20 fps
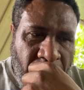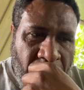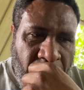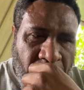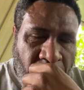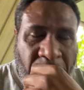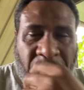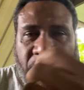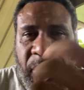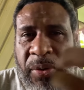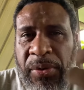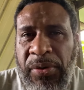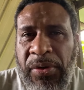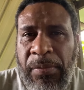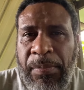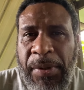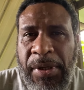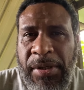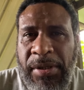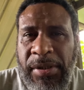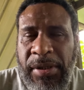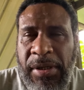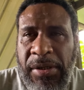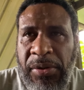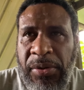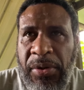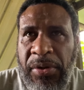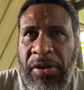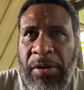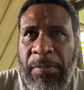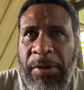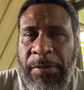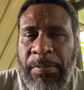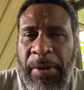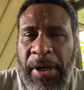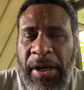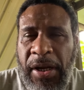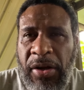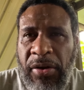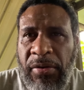what YouTube is YouTube is
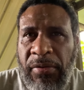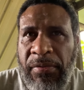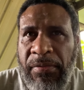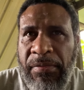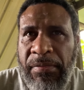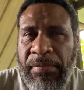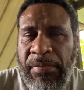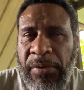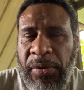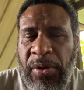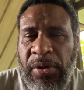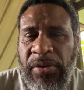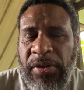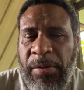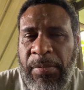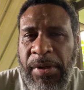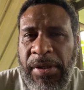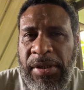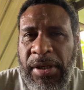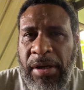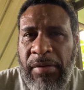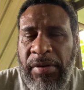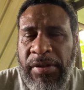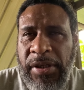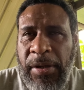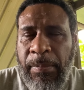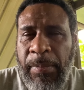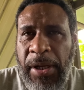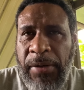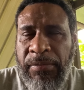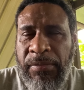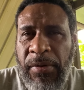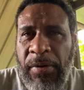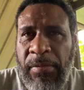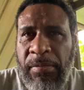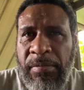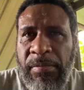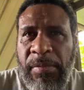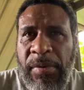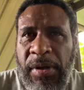made out of YouTube itself as a
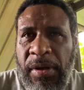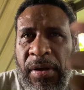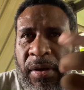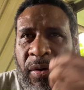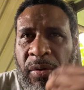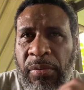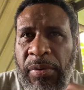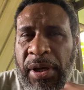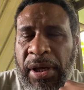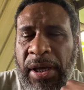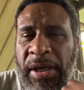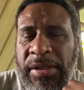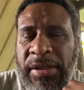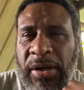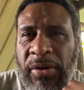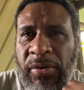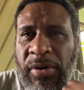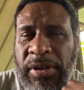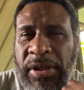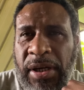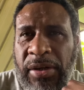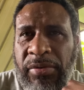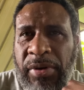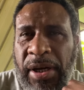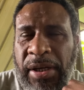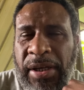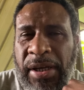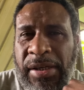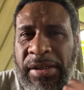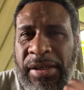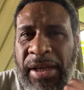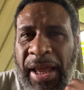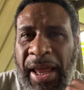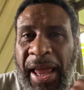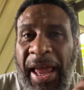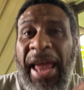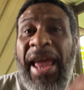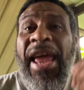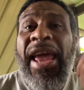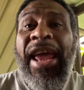platform, we as a content creators,
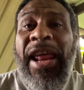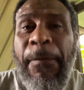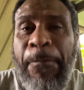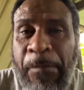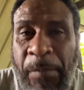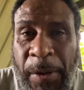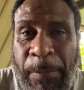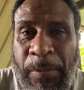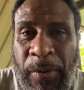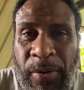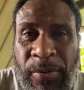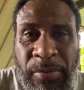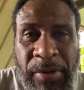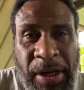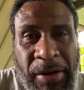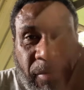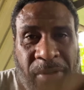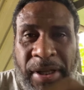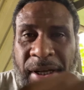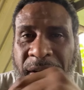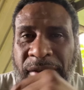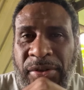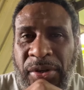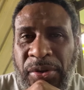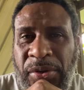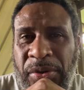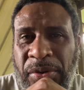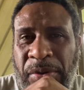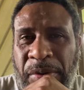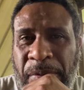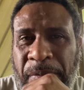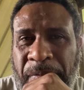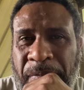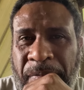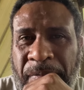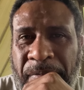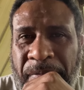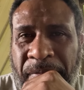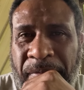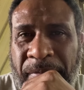and people who advertise on YouTube.
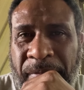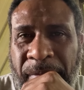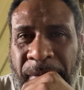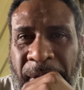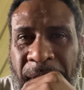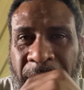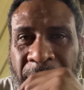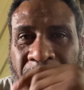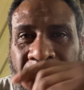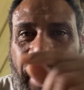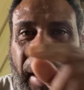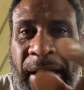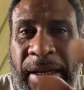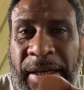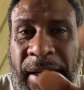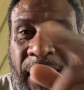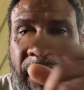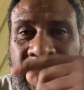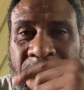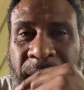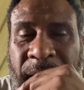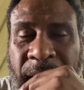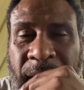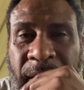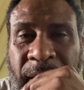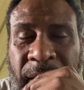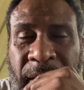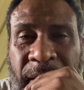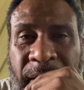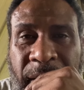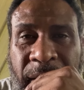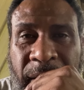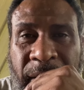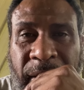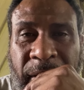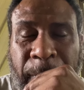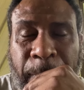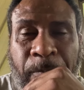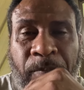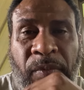And as I said
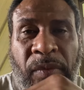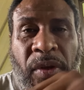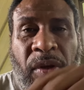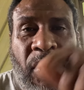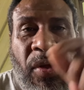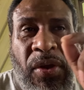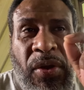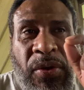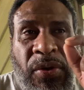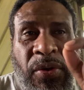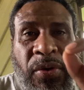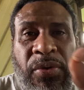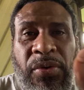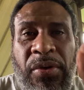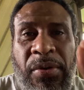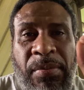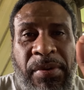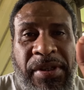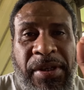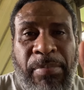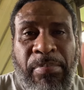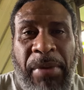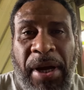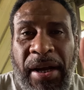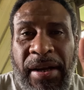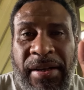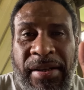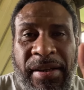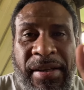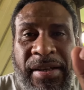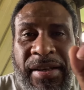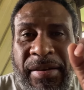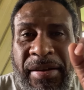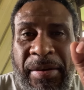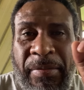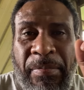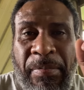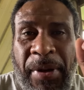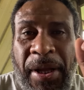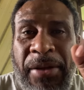earlier, YouTube is a marketing
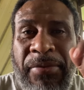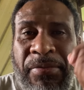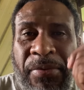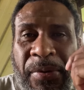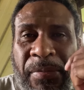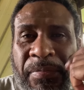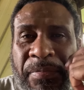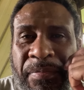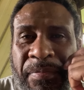platform.